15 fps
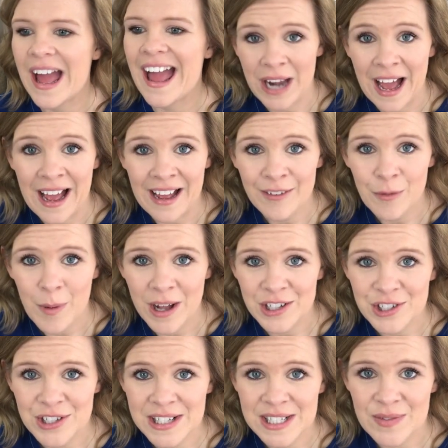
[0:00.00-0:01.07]
And I've
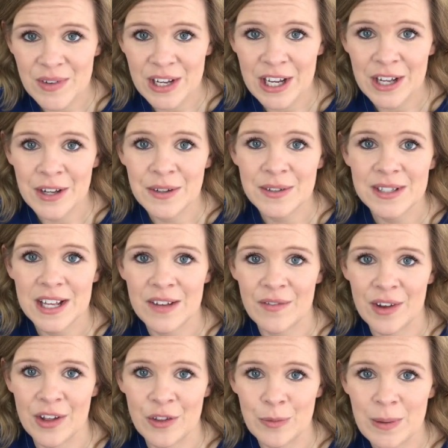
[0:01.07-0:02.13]
watched these videos of
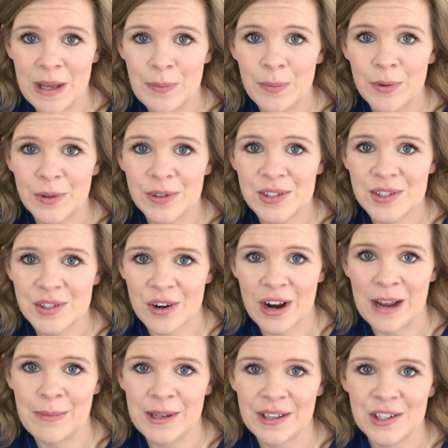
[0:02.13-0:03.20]
other people
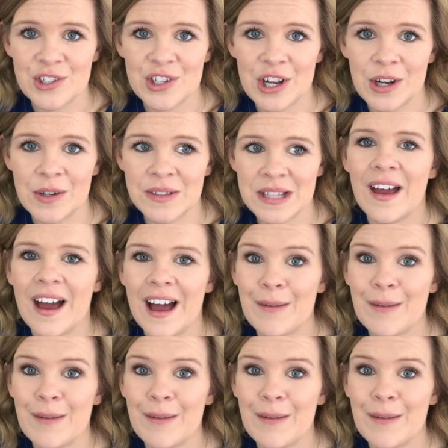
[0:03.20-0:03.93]
describing the shows.